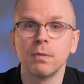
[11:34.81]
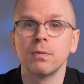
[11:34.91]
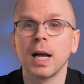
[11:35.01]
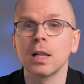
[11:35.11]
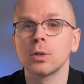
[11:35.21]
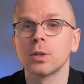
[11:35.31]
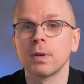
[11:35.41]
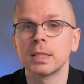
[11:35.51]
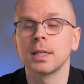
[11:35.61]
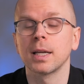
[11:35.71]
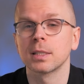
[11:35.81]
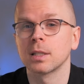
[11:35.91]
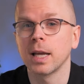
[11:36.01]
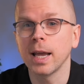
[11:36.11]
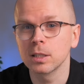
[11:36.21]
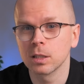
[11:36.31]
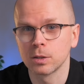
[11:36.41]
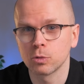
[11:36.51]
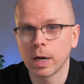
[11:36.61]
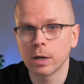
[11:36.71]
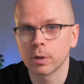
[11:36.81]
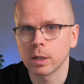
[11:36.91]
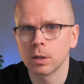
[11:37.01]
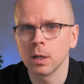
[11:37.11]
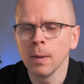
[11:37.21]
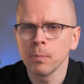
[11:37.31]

value investing has an excellent track record,